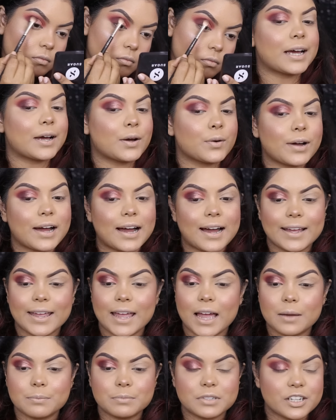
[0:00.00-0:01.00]
Now I
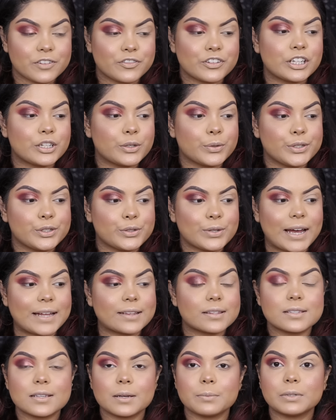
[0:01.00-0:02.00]
am definitely going to
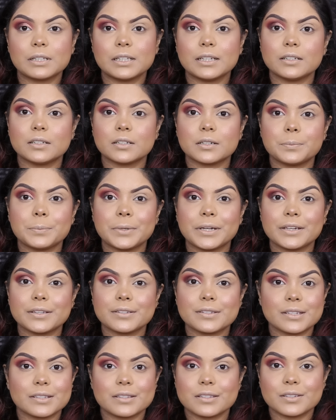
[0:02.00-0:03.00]
add some glitter
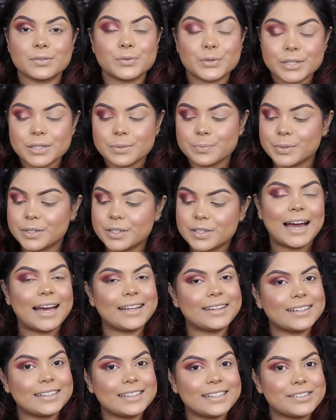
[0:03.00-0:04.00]
because it's Christmas,
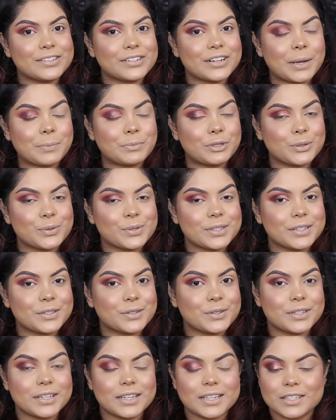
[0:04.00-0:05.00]
and the glitter I'm using
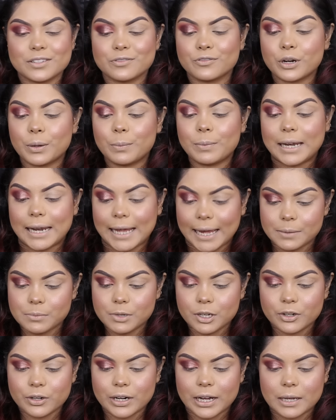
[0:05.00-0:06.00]
today is from
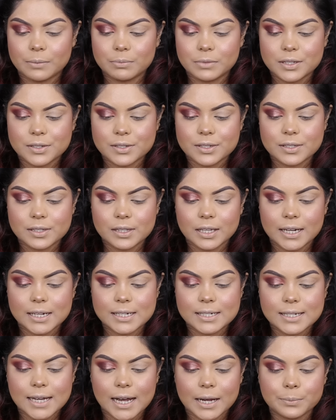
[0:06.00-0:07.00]
Lime Crime. This is their
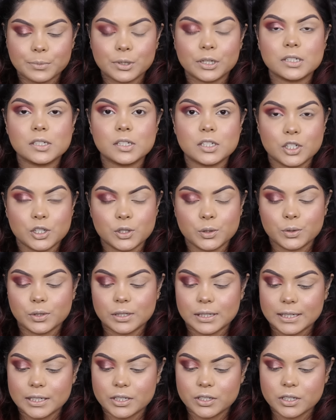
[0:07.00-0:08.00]
Diamond Dew
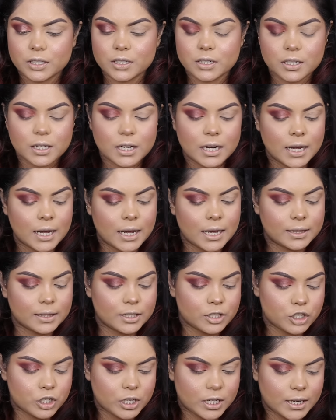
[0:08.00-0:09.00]
glitter.
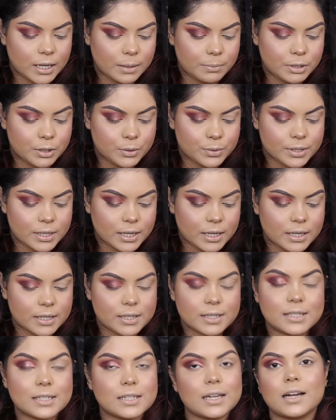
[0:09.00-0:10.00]
The shade I'm using
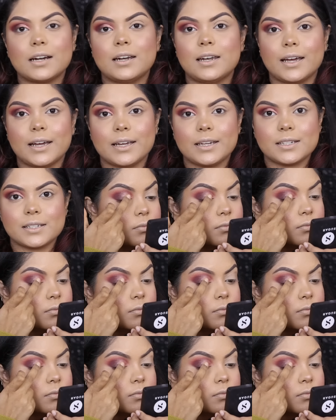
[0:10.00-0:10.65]
is Starlight.